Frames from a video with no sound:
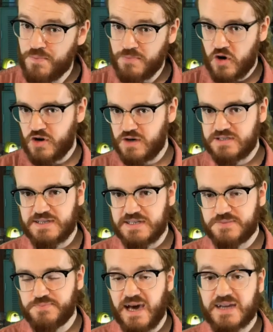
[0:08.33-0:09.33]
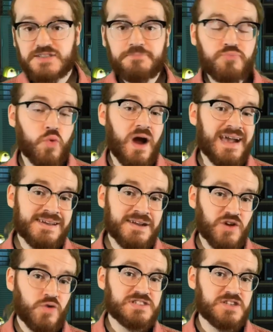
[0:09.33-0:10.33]
murder suspect Bryan
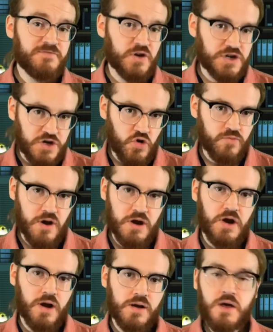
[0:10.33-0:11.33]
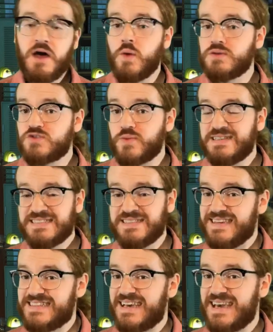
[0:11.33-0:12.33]
Christopher Kohberger was
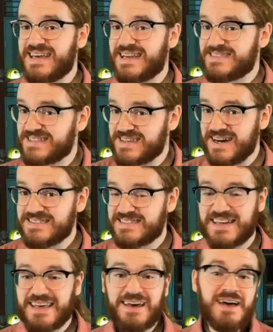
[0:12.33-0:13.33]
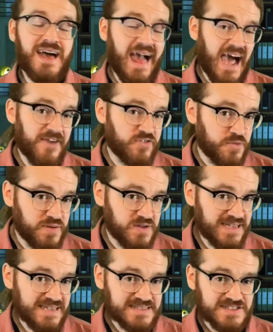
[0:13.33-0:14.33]
recently taken into custody after
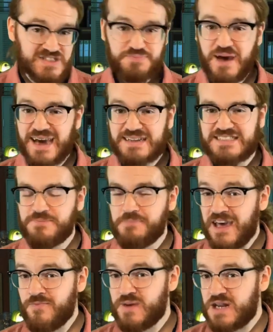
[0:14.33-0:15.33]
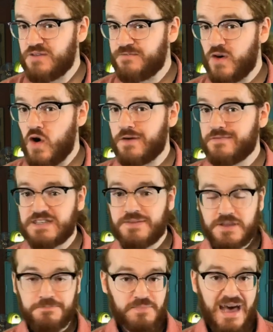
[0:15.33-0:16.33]
police suspect he may have been involved in
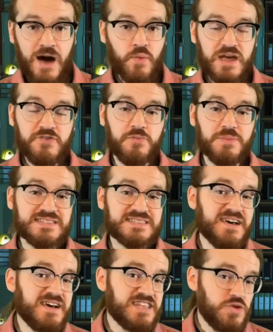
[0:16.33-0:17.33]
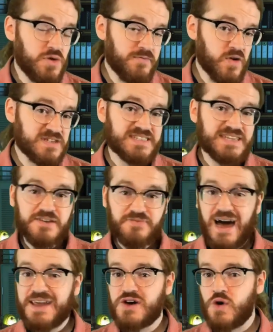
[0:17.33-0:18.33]
the now infamous University of
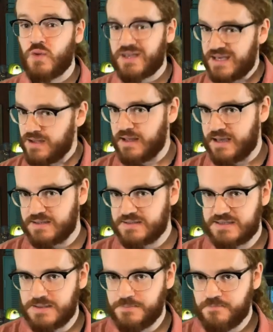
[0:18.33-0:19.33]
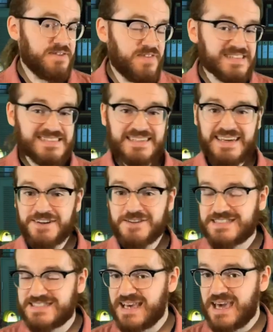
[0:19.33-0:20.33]
Idaho killings.
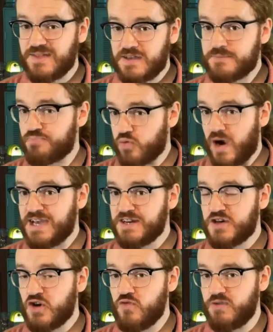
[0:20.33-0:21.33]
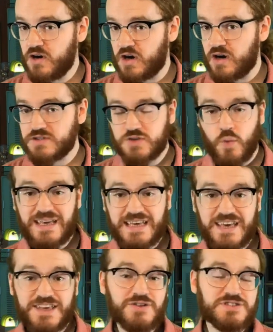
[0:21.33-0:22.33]
Investigators say that Bryan Kohberger,
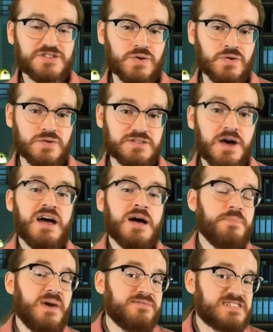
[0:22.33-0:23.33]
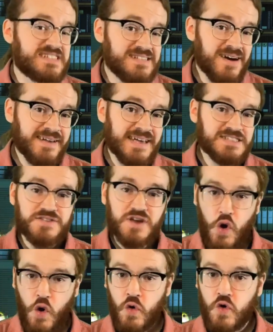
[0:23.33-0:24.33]
28 years old, may have snuck into the
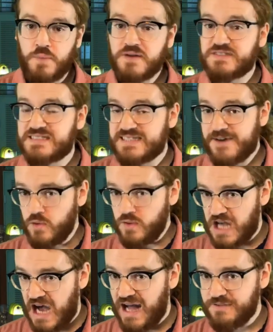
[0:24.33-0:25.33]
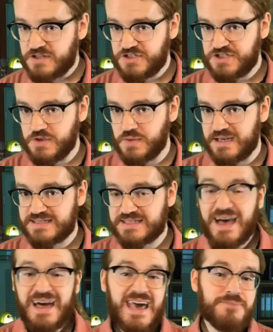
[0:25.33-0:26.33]
home of several college students
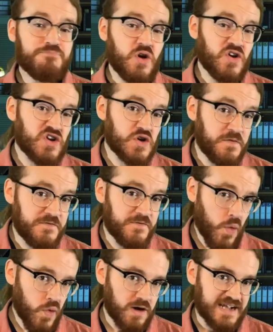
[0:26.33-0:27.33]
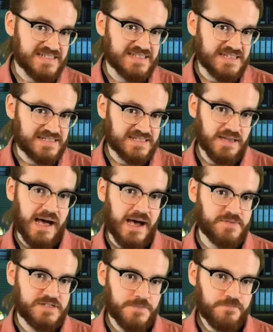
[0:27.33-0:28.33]
and murdered 4 as they
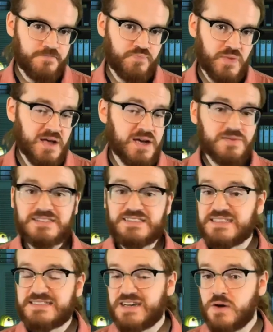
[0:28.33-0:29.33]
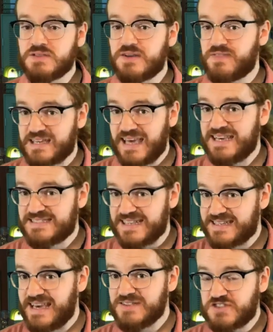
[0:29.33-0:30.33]
slept. The details of the case
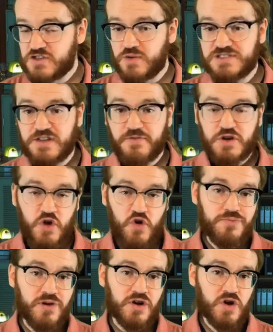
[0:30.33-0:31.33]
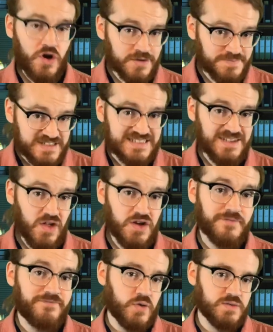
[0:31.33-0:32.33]
against Christopher Kohberger are still
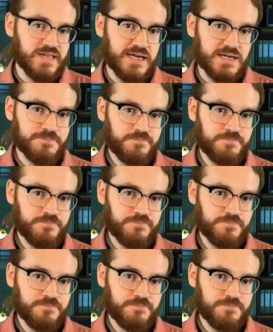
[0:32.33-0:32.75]
unfolding.